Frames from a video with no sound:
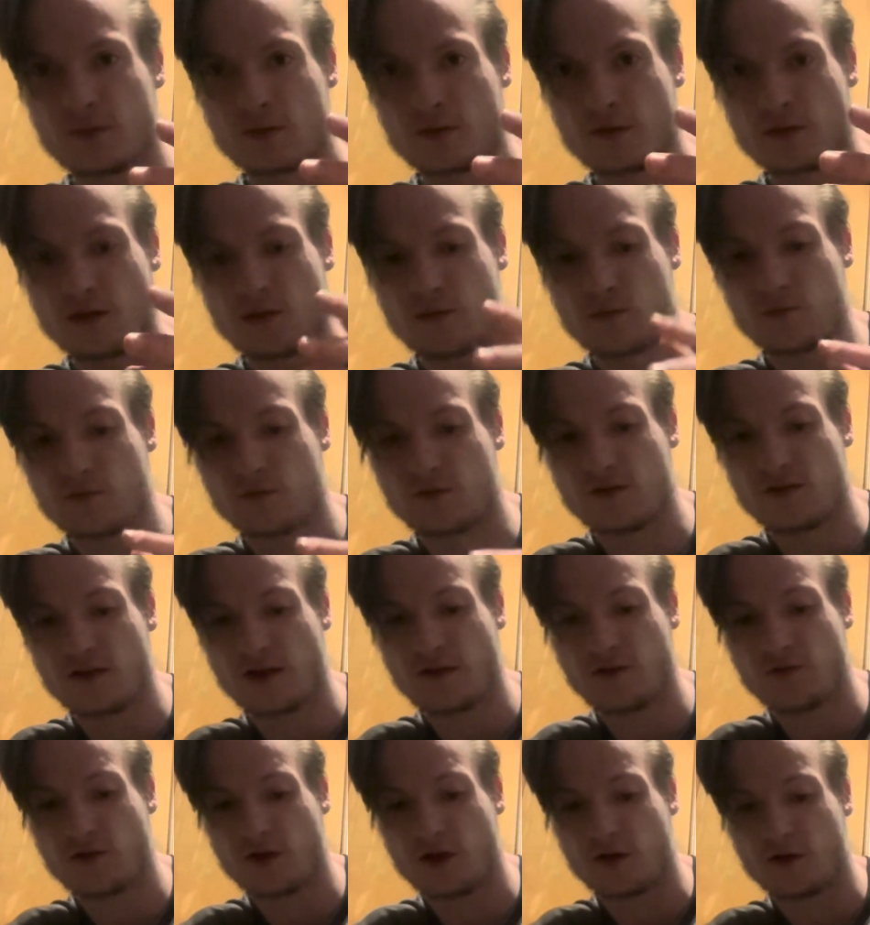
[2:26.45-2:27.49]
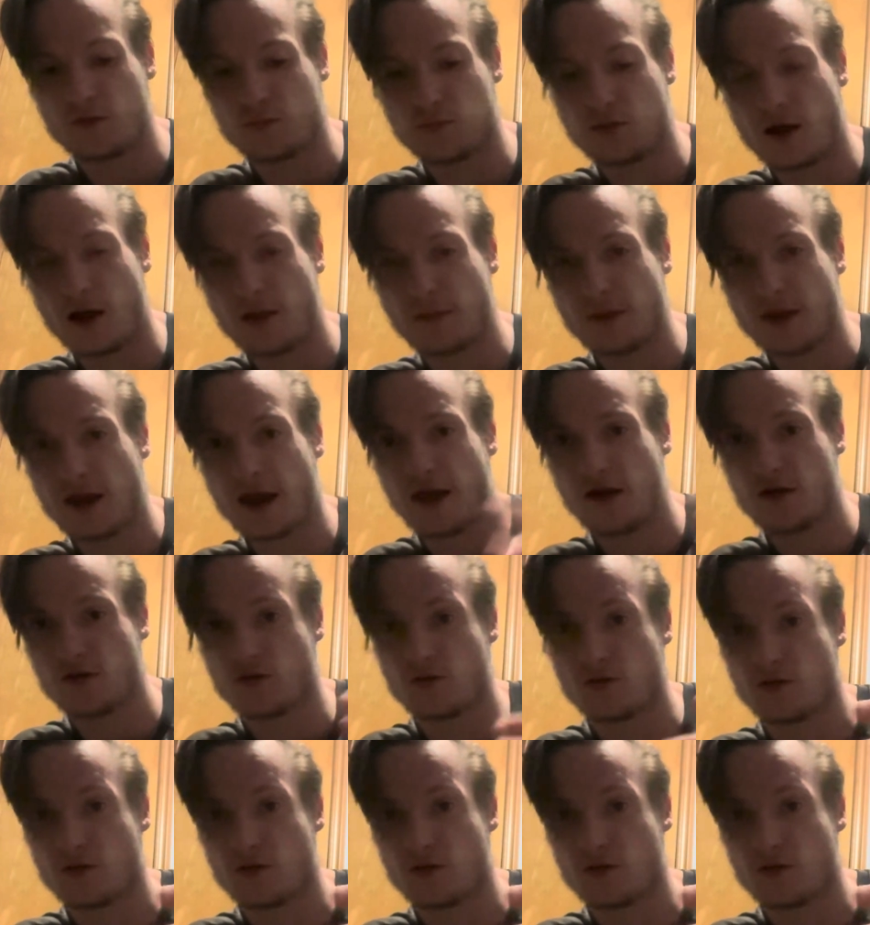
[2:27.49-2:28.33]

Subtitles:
the slam fire priming handle,